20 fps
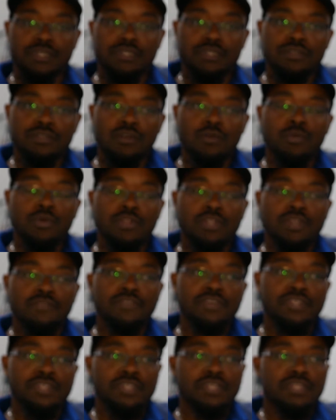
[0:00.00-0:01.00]
We're
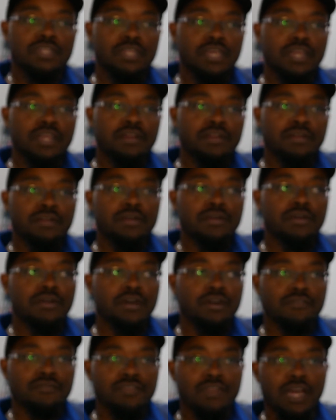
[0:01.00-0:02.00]
living in an era
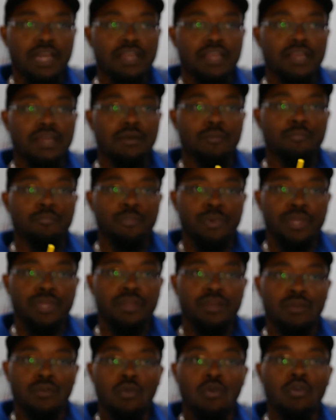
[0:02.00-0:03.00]
of like
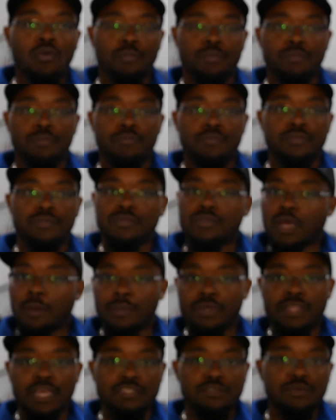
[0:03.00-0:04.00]
big corp. I
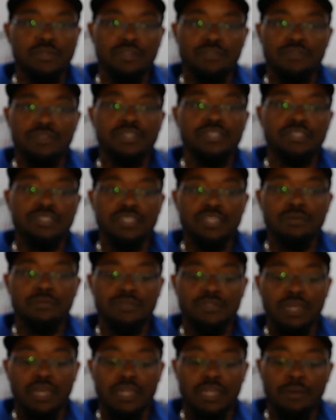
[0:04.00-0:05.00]
mean, that's what it really
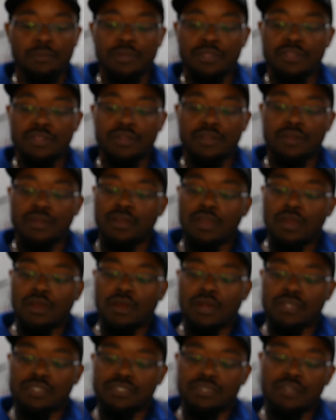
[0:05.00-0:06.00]
seems like. I mean, there are
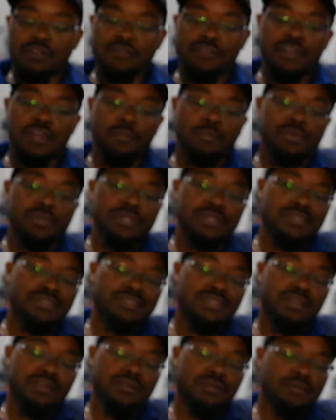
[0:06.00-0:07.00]
a ton of companies
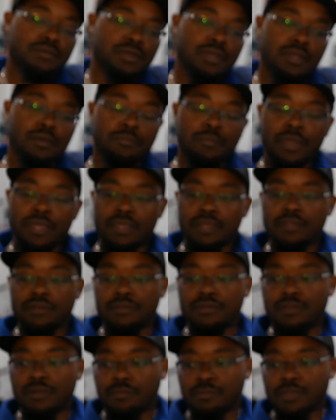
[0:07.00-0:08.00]
that are making
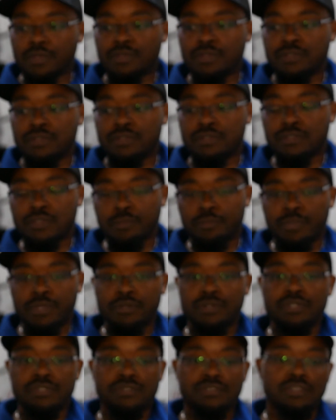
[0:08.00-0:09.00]
millions,
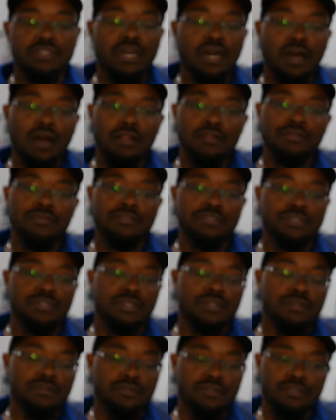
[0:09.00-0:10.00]
billions of dollars, and
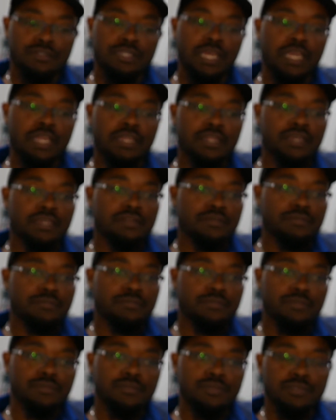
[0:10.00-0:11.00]
they're just taking it and
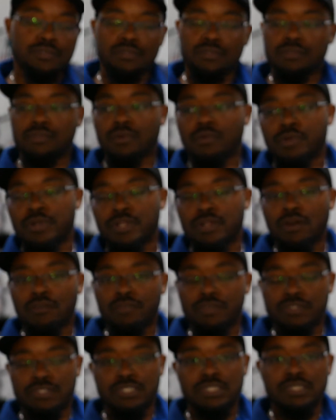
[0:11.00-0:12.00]
throwing it
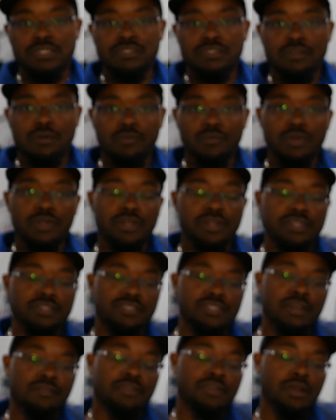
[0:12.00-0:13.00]
overseas somewhere, and it's
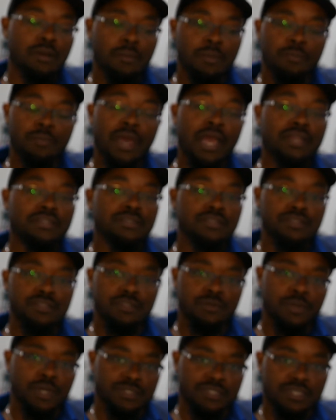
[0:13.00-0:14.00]
never coming back to the
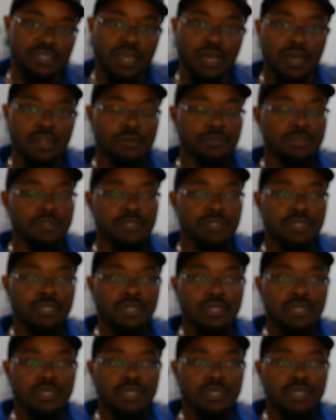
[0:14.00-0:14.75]
U.S. economy.